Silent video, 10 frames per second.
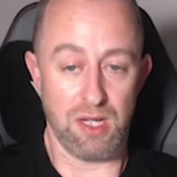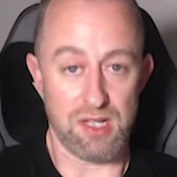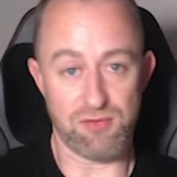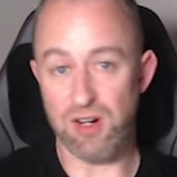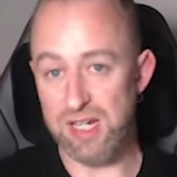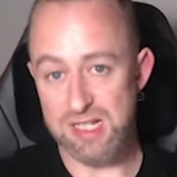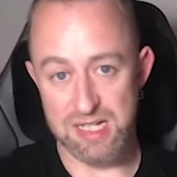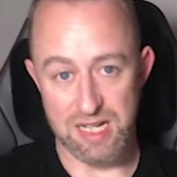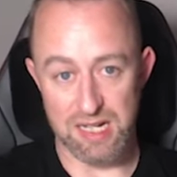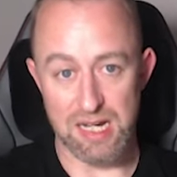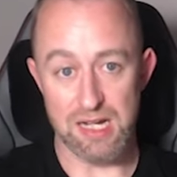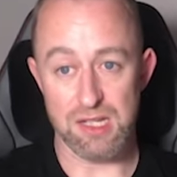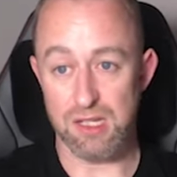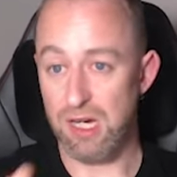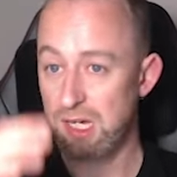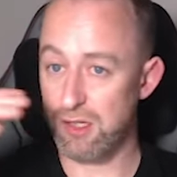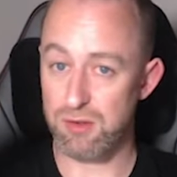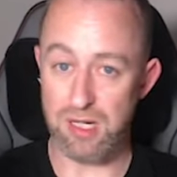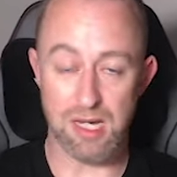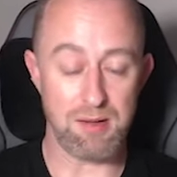It's very easy to get that. You
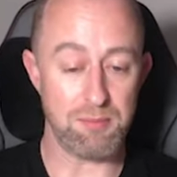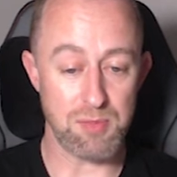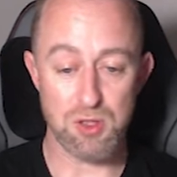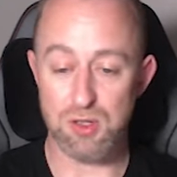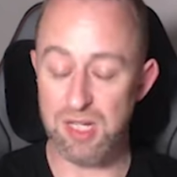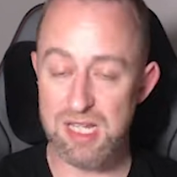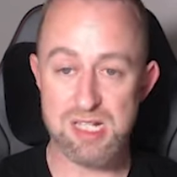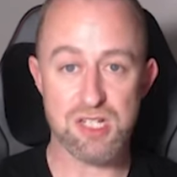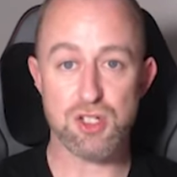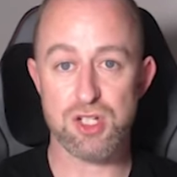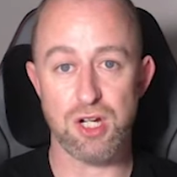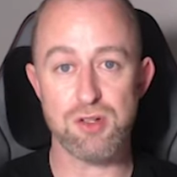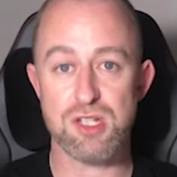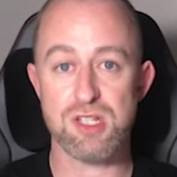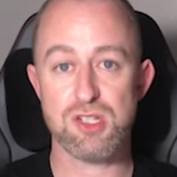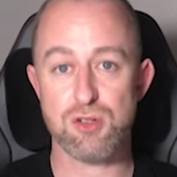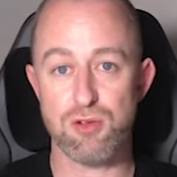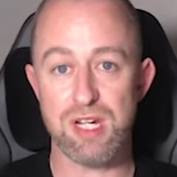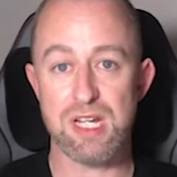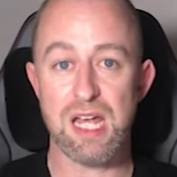can easily just go to the
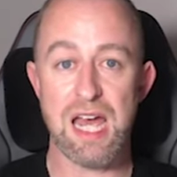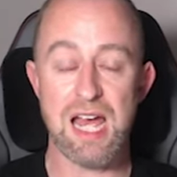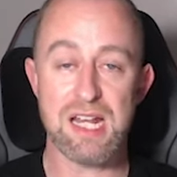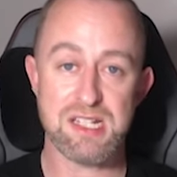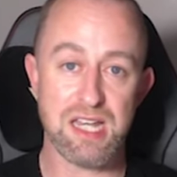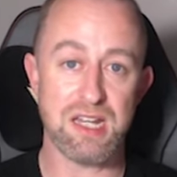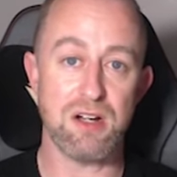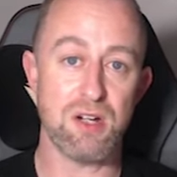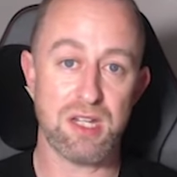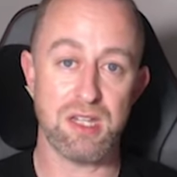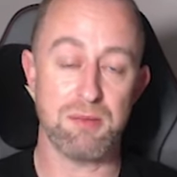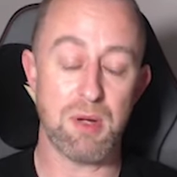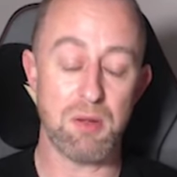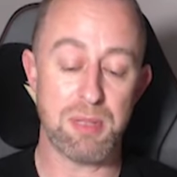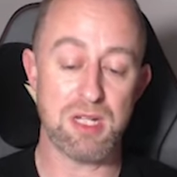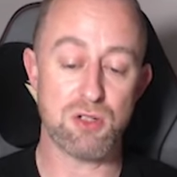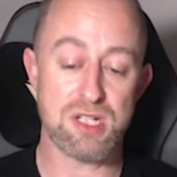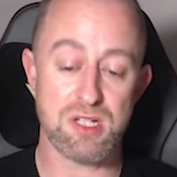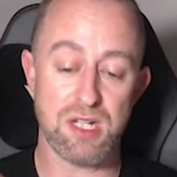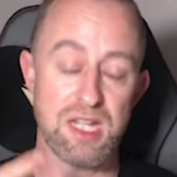screen and get that IP
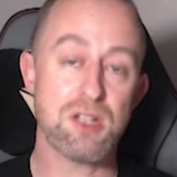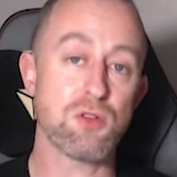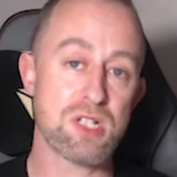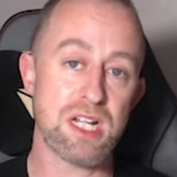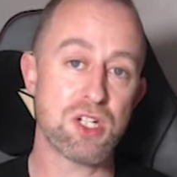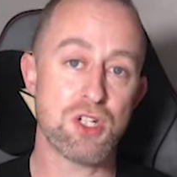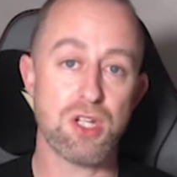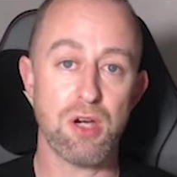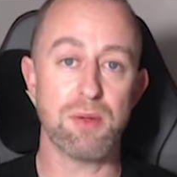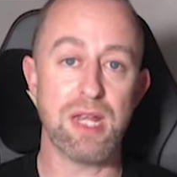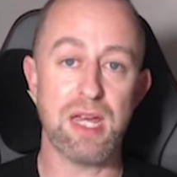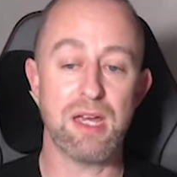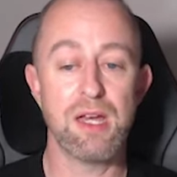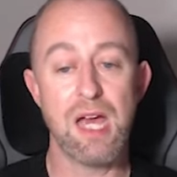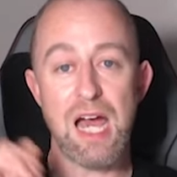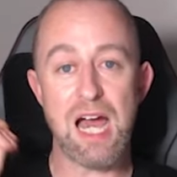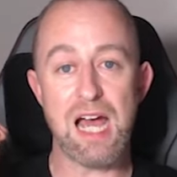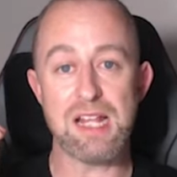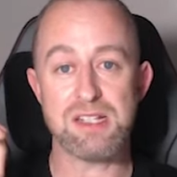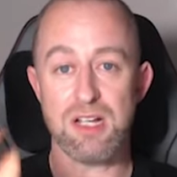address. So the indoor station, you can go in there and